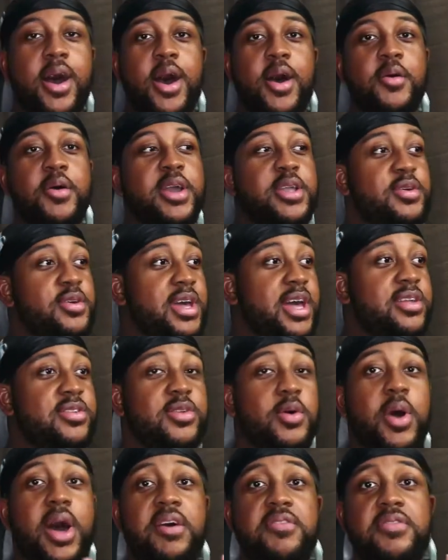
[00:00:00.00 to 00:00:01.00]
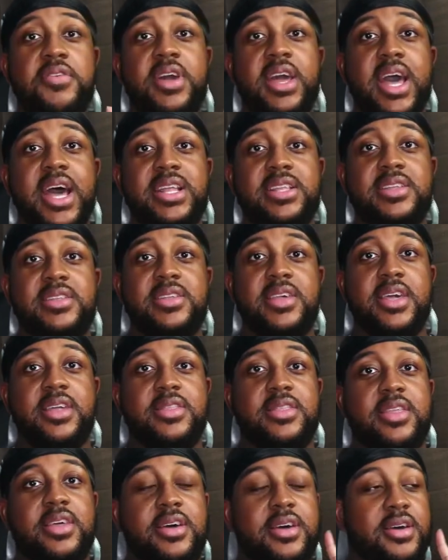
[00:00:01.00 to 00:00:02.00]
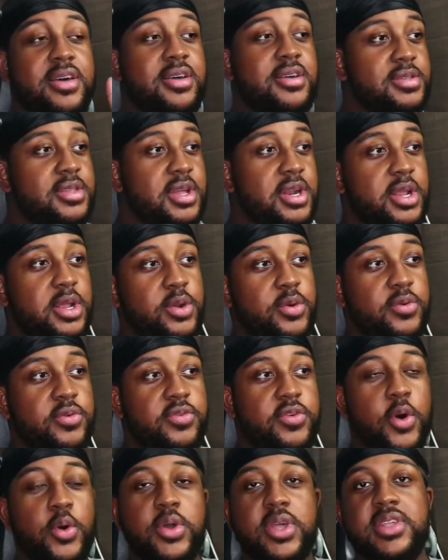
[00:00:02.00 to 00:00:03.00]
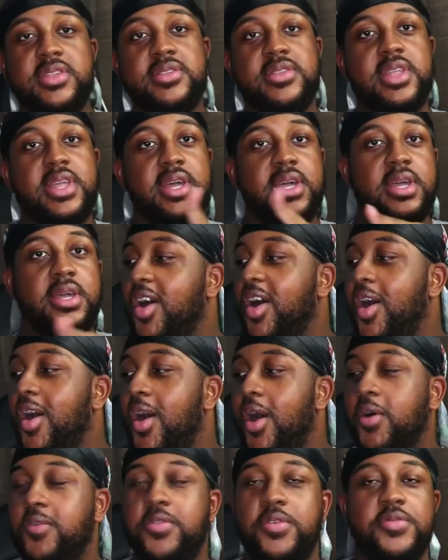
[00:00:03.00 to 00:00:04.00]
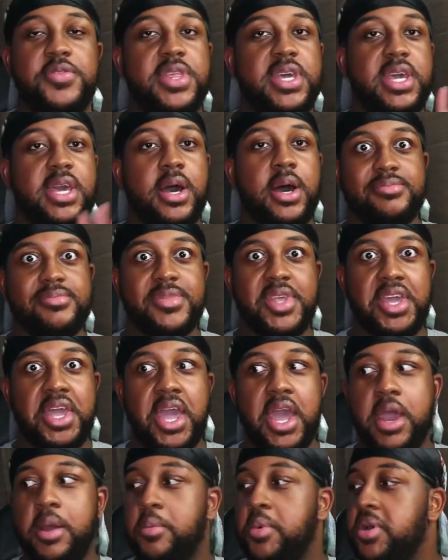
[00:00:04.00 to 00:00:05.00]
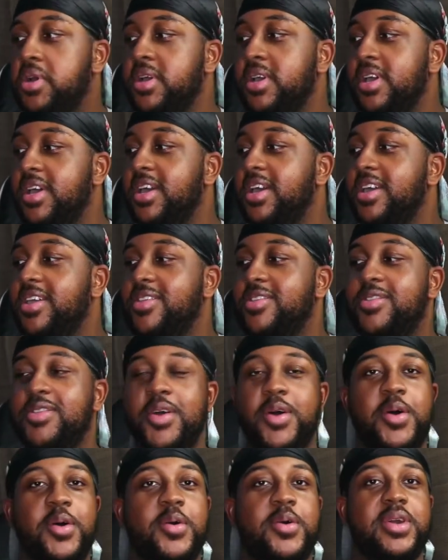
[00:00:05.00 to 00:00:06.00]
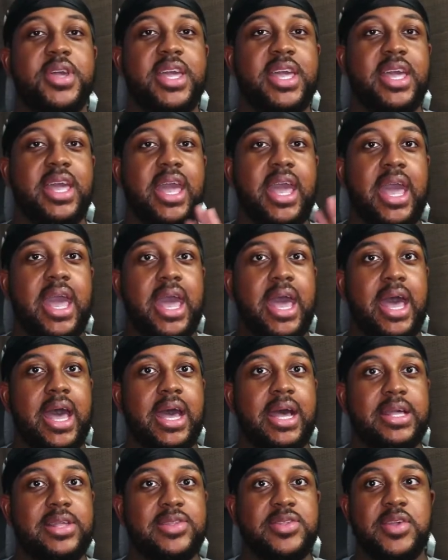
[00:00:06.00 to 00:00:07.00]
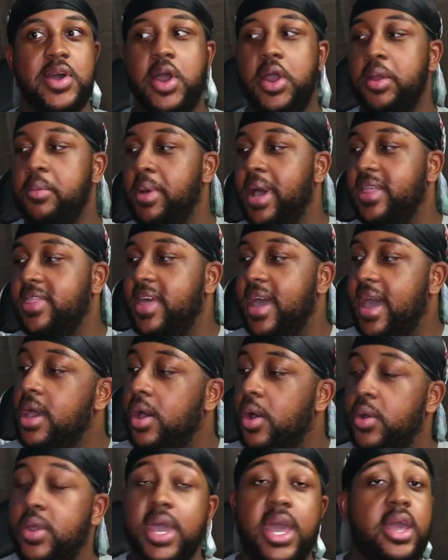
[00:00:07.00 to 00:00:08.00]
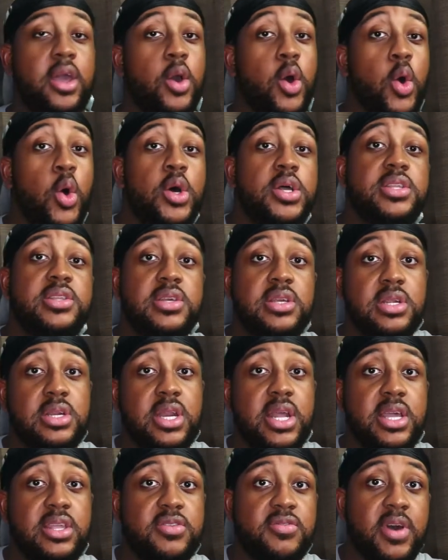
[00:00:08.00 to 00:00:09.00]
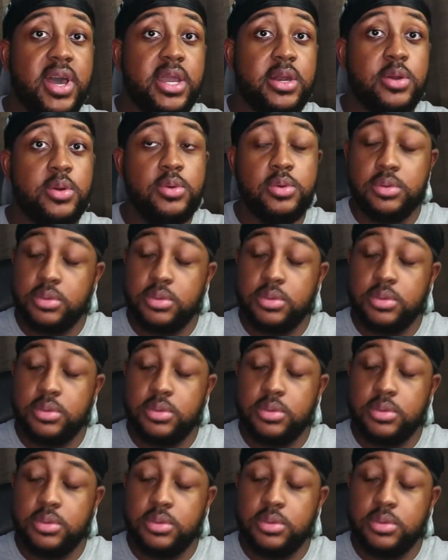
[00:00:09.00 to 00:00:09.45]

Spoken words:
right, you guys, so I forgot to take the little focus thing off of the camera, so yeah, sorry about that. Okay, on to the next vinyl.